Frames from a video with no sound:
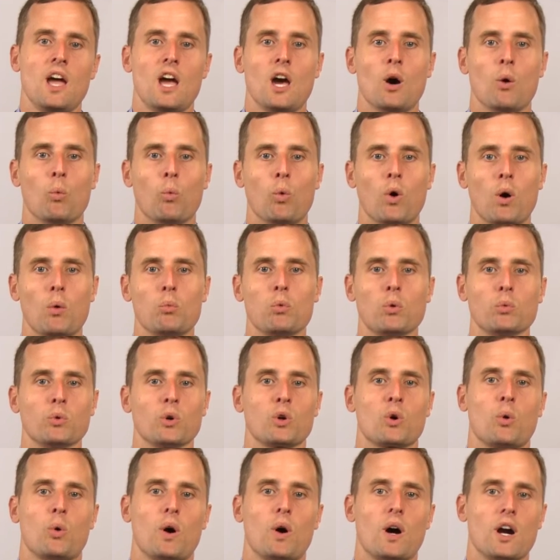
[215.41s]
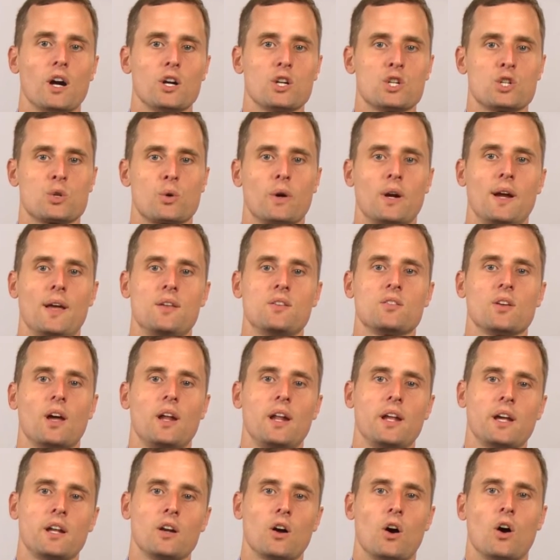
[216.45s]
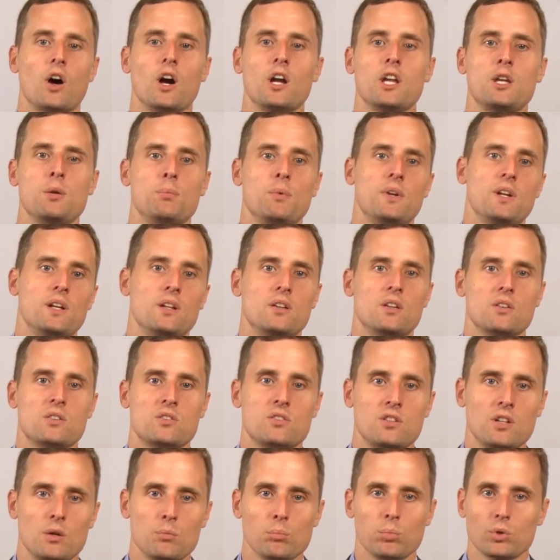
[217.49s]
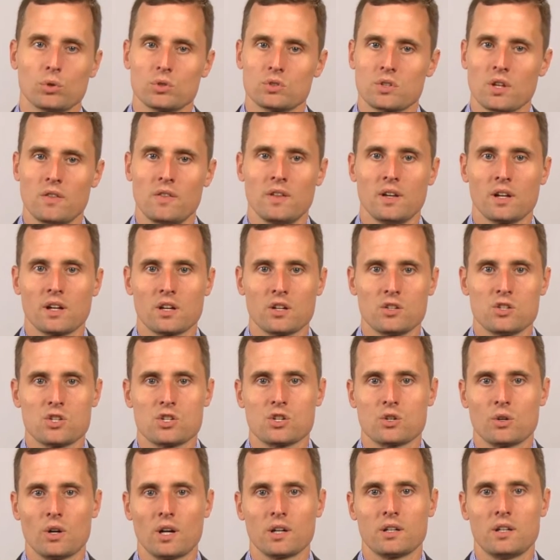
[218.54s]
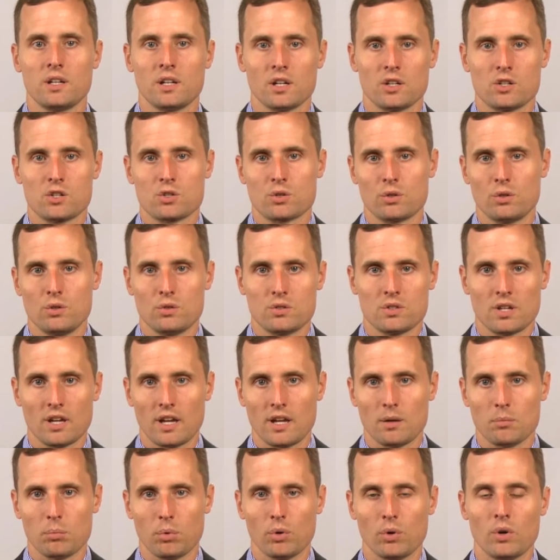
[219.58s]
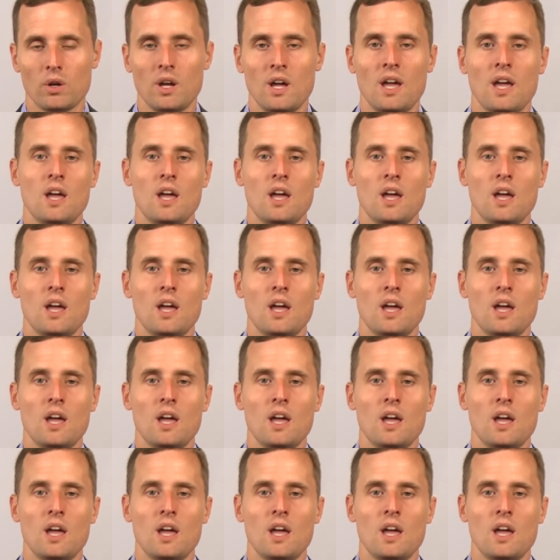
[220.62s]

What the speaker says: and one will require translating an argument into symbols and then constructing a truth table.